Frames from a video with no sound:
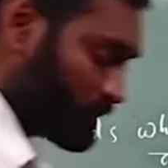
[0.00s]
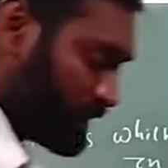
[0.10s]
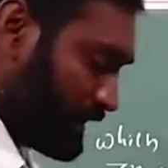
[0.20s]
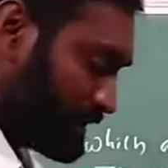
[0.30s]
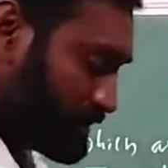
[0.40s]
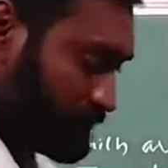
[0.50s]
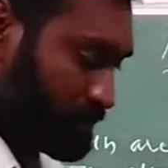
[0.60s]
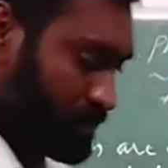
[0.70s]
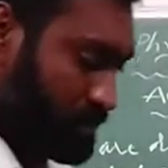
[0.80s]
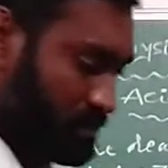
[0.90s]
okay, like
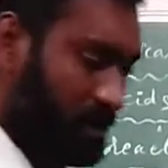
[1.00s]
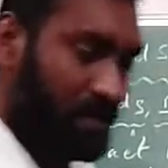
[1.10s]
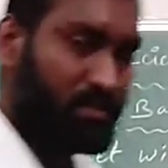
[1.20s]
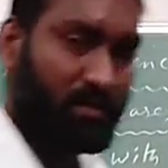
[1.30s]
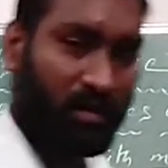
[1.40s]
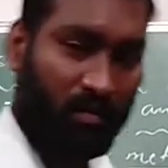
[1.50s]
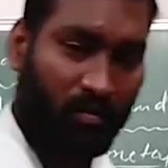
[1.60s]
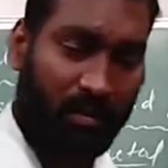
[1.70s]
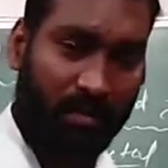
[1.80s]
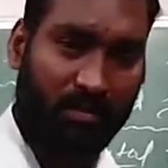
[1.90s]
calcium
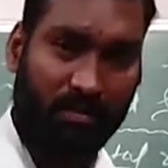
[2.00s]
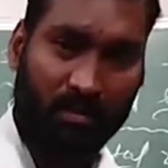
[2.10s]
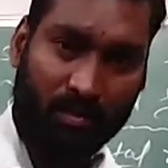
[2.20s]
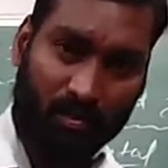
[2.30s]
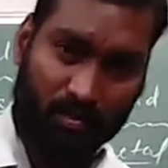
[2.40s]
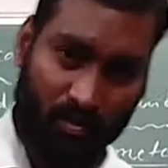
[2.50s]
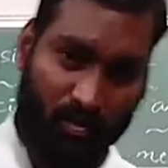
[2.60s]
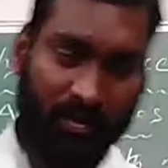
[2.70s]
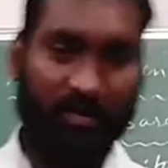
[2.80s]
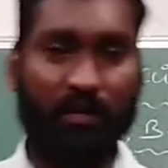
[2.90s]
carbonate,
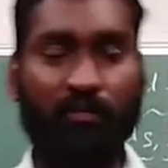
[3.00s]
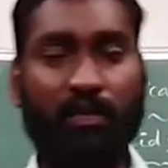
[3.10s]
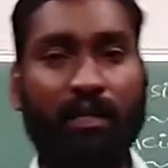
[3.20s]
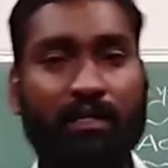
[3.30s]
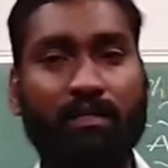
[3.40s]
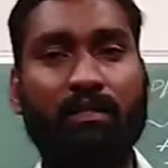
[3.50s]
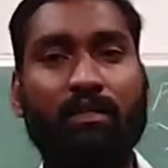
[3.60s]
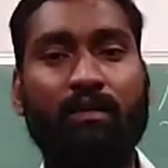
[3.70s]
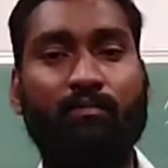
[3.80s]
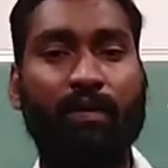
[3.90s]
sodium carbonate,
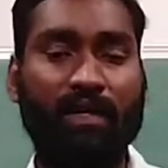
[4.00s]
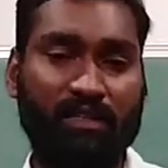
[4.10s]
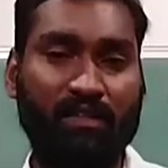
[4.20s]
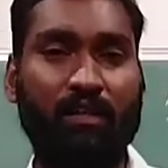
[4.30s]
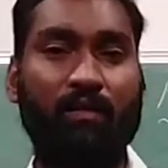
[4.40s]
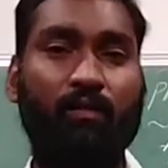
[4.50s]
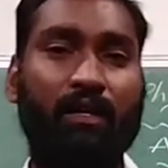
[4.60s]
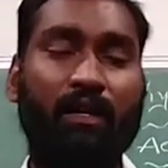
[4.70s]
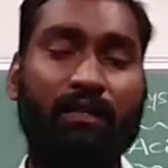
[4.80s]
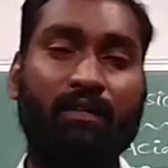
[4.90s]
magnesium
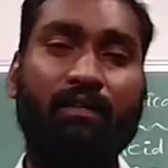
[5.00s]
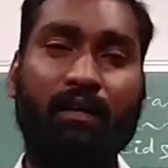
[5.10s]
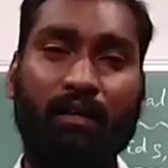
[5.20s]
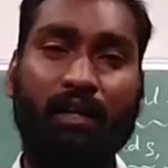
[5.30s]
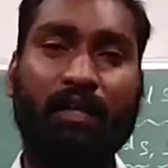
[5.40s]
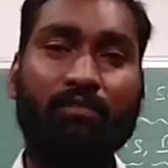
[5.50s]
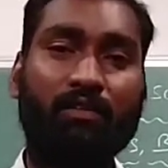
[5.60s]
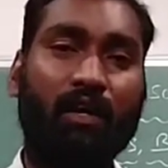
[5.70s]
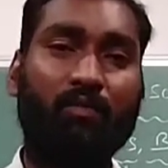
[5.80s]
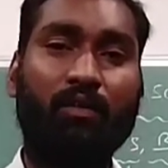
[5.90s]
carbonate, like that they react with
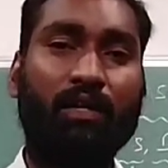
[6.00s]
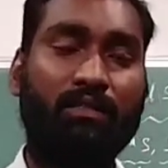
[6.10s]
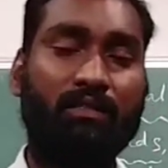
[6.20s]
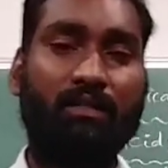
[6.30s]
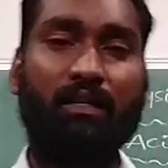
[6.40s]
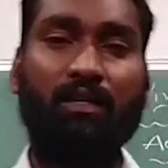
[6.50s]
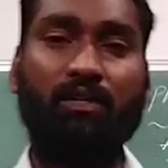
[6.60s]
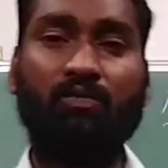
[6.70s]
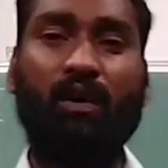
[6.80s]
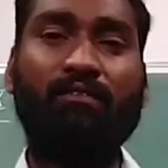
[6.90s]
carbonates.
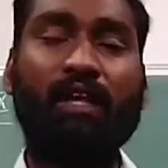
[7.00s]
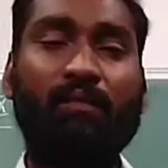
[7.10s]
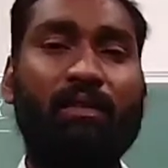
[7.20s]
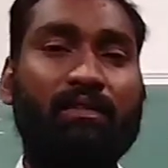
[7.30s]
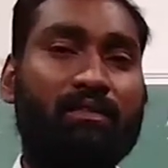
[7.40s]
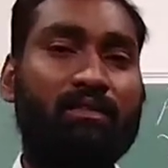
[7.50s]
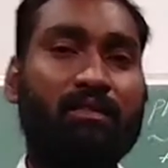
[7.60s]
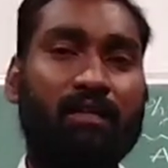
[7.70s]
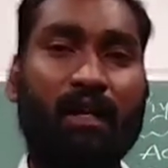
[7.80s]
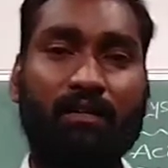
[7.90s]
What will happen?
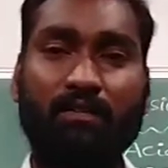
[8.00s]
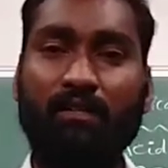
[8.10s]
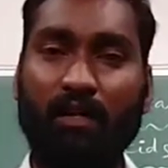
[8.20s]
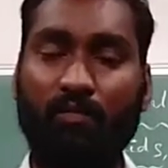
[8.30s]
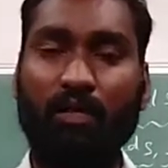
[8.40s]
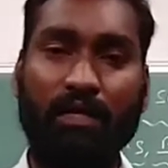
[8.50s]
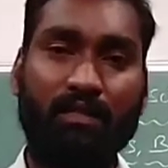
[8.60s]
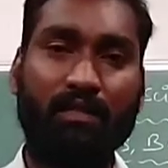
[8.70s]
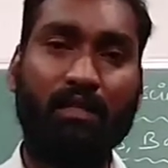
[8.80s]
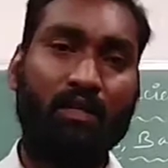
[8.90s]
Calcium carbonate.
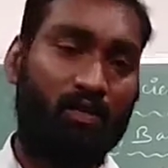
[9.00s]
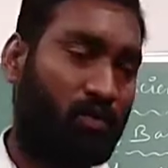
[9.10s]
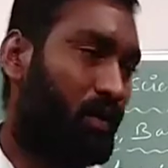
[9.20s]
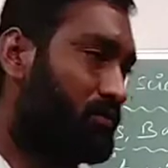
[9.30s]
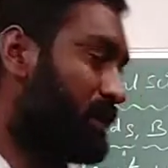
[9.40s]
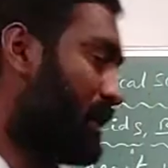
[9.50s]
So what will